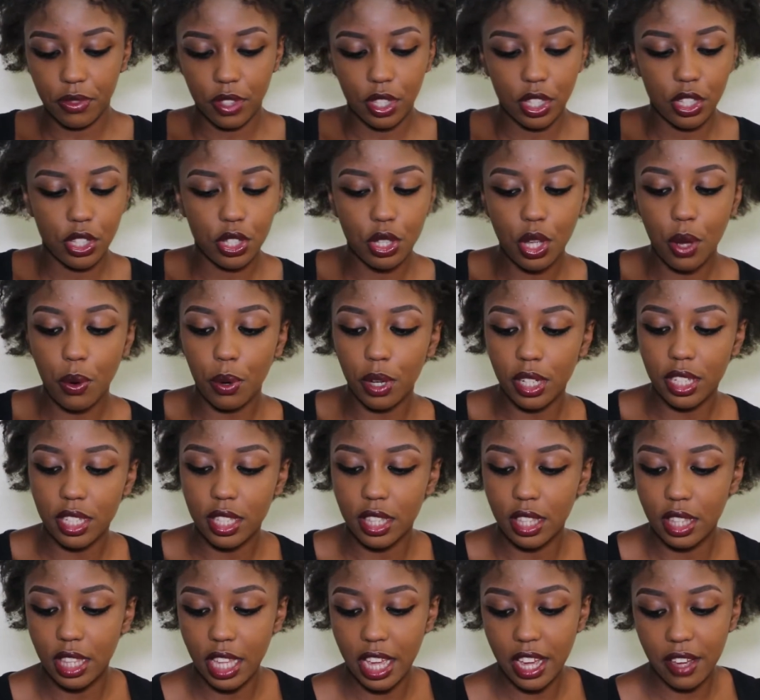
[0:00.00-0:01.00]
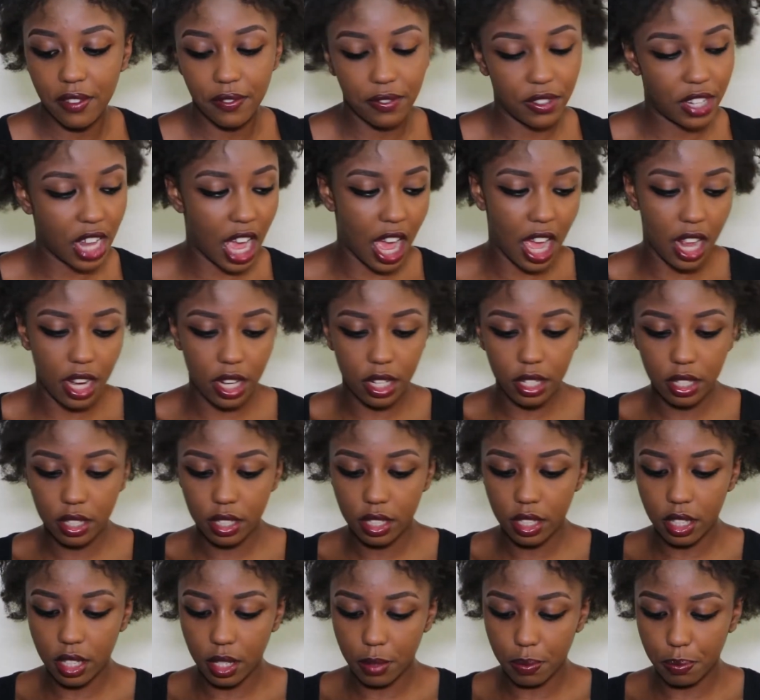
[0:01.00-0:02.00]
So what they've done,
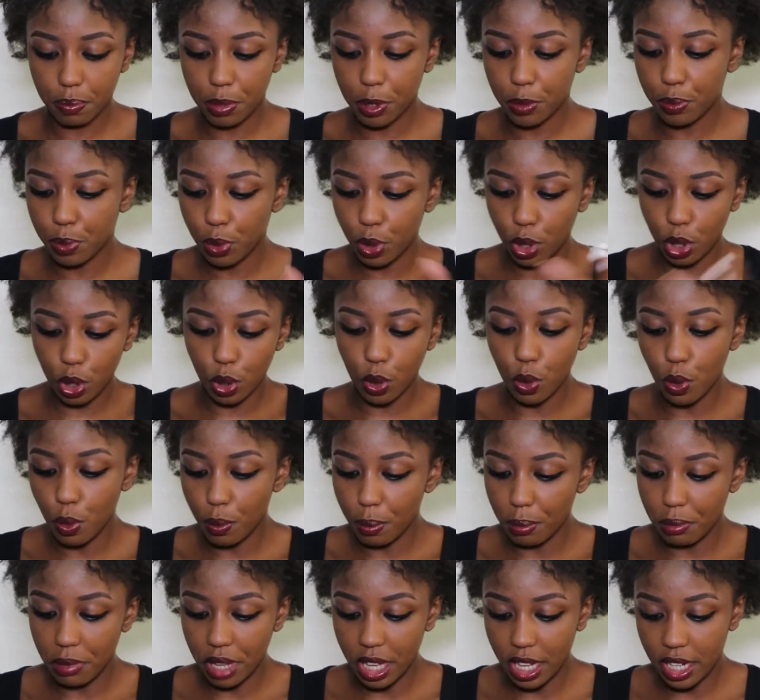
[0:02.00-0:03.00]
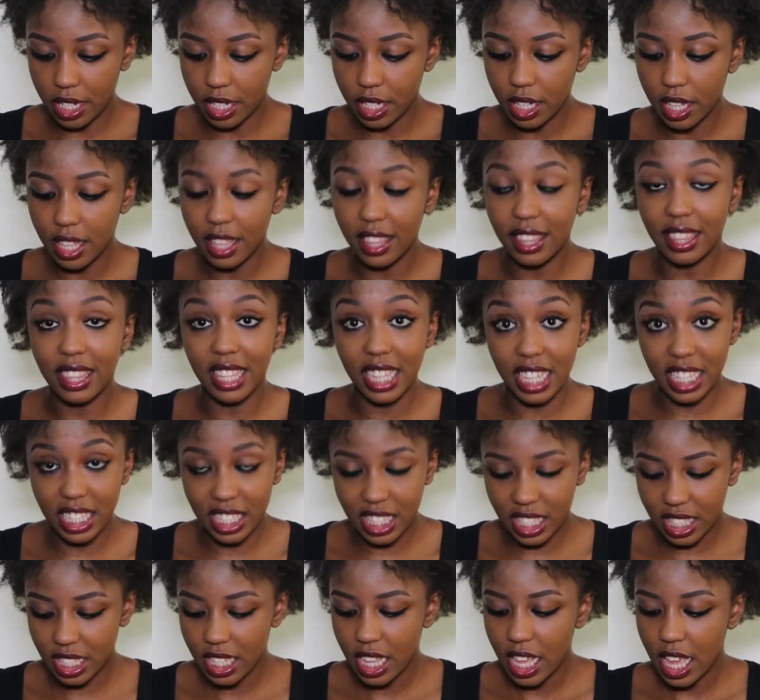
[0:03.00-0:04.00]
the people who made
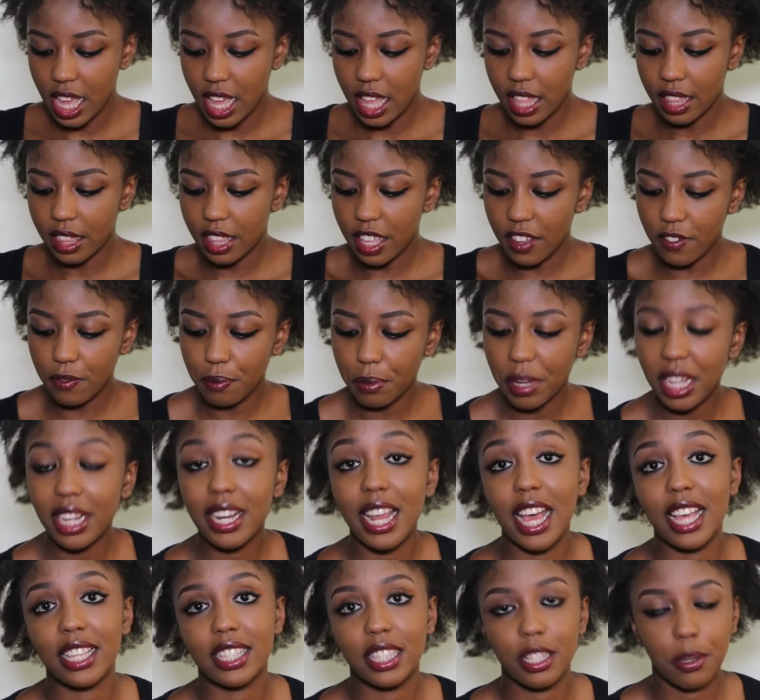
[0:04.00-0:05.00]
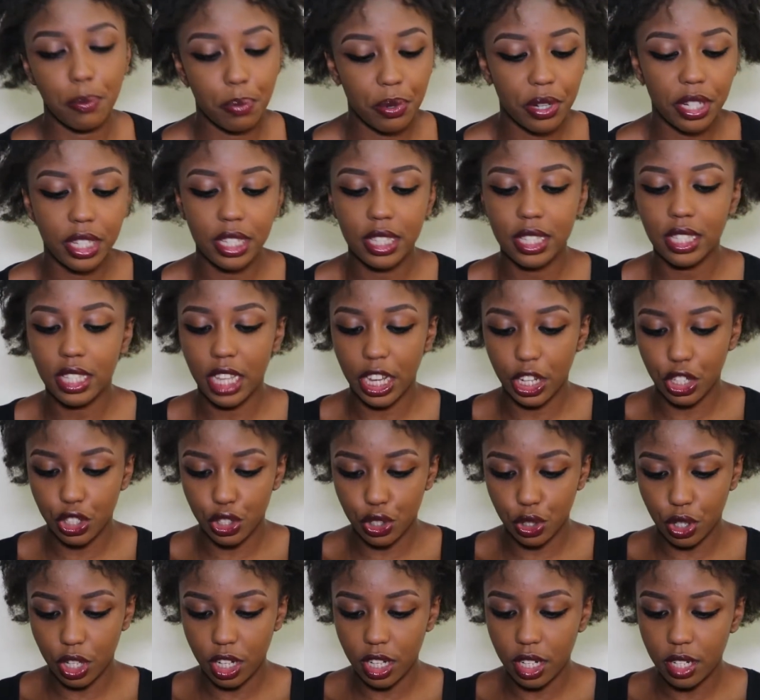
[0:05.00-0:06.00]
this, they've made a separate
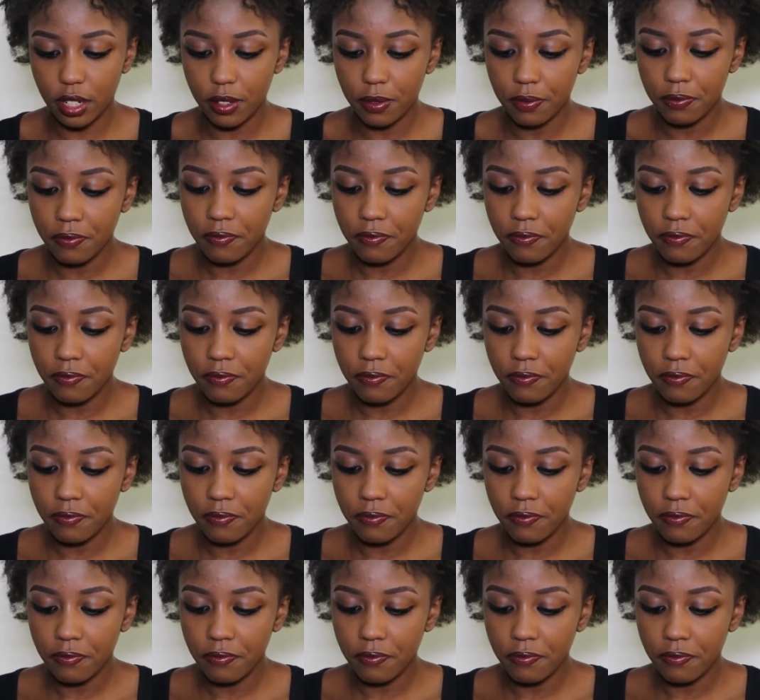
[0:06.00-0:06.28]
section.